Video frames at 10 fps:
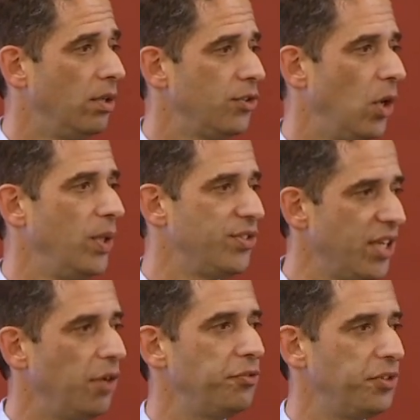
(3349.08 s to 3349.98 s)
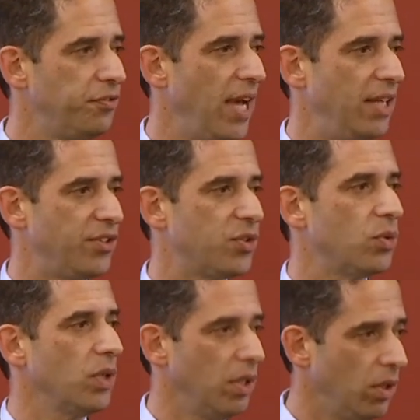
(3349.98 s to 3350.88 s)
So in self-defense,
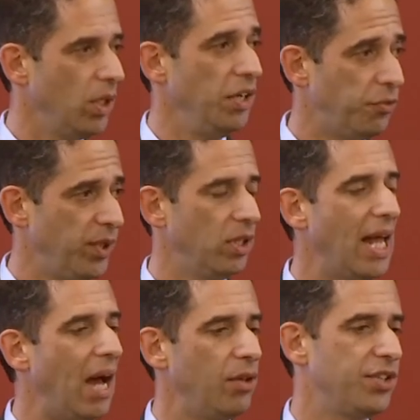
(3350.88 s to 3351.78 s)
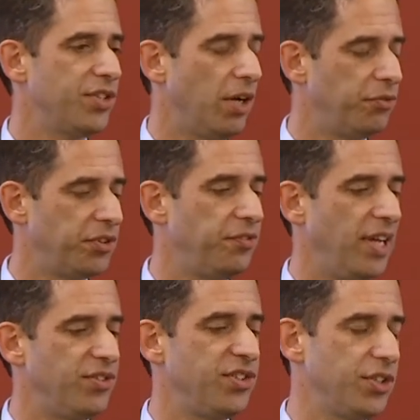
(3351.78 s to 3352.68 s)
if we allow that
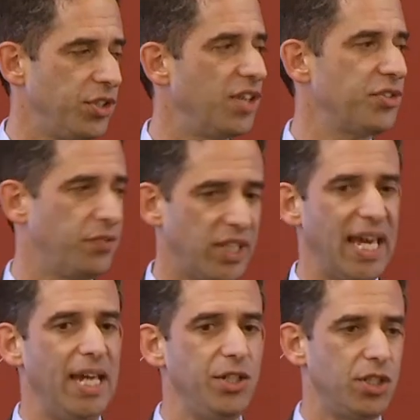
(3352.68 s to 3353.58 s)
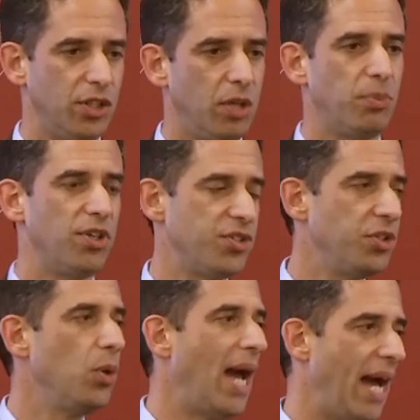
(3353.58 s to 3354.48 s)
self-defense is a justification, the
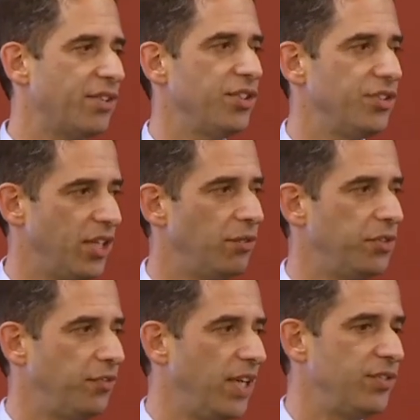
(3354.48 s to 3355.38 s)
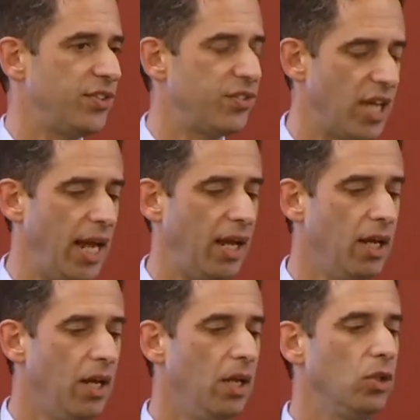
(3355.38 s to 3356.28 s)
person who acts in self-defense is saying,
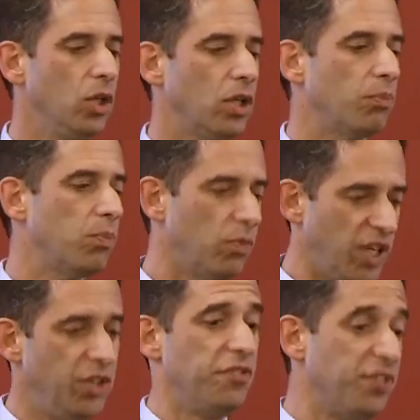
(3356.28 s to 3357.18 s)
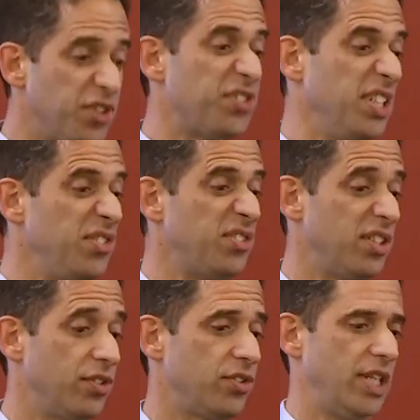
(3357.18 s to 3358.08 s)
look, in the first
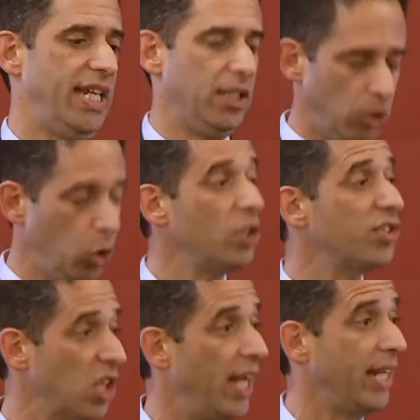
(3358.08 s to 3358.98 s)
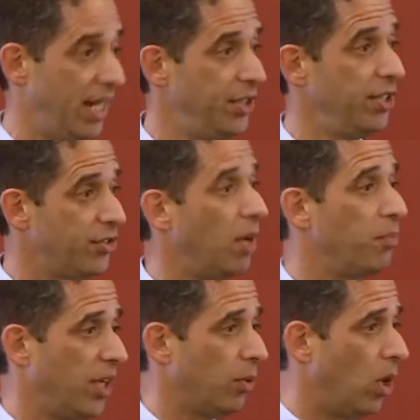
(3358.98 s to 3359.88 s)
instance, it looks like I did
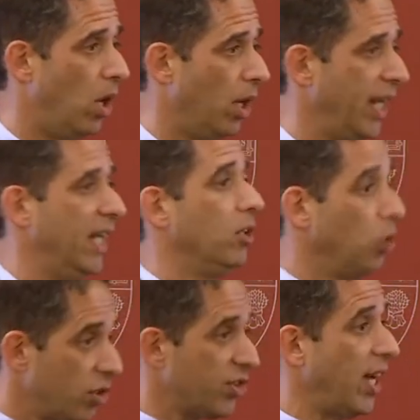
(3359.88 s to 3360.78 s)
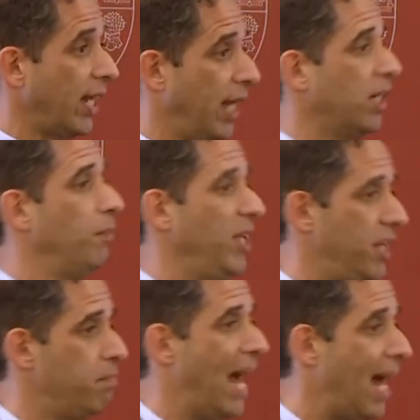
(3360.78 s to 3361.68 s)
something wrong. It looks like I
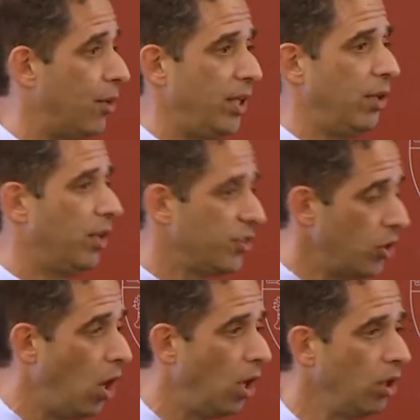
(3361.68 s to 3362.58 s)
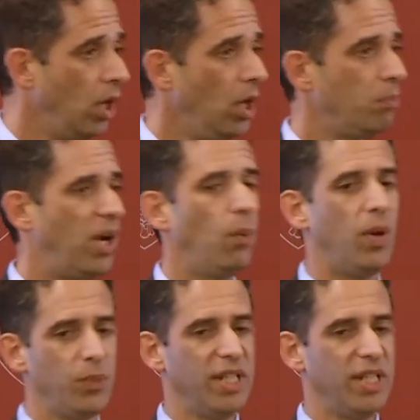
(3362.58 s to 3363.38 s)
committed battery or assault. But when